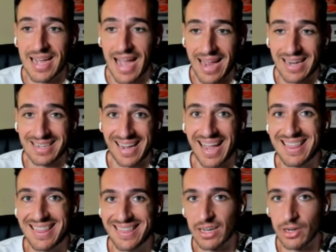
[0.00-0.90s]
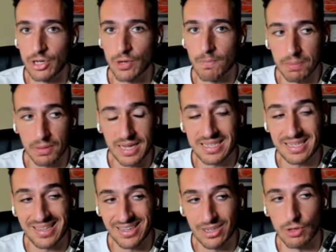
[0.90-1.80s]
and Ethereum plays,
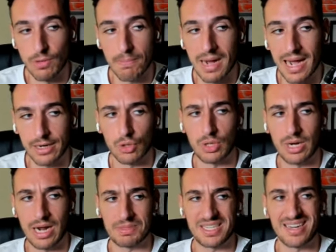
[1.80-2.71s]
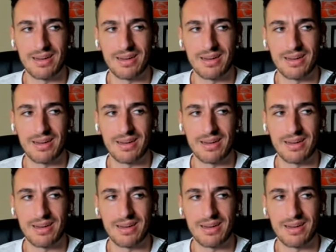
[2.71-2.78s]
Ethereum microcaps,